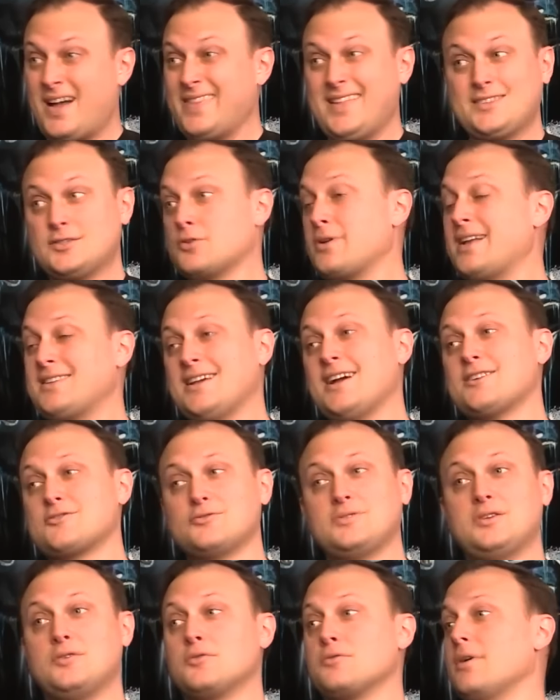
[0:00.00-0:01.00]
That's
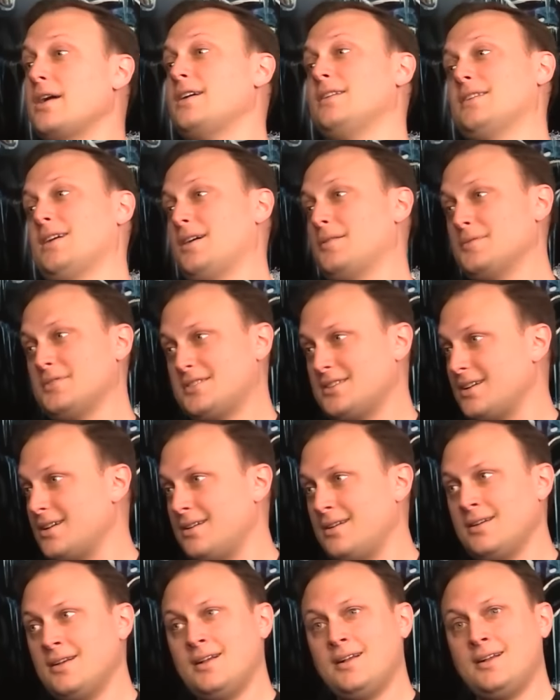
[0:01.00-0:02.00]
actually great, I would say. Yeah.